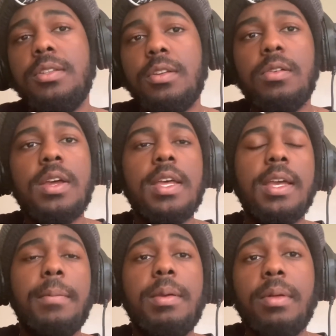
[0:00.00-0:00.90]
So
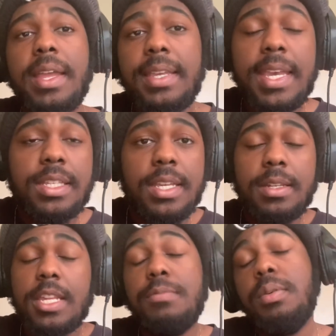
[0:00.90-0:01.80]
you got people like
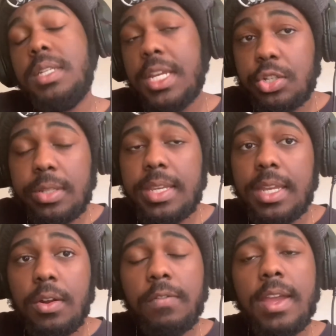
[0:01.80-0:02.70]
Giten that's potentially
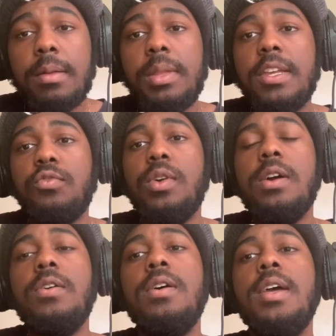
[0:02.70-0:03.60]
in her family as
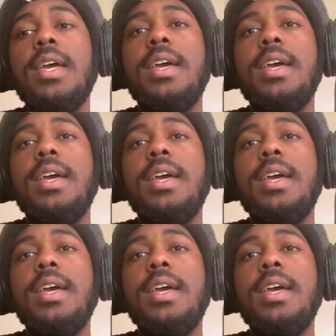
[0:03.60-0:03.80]
well.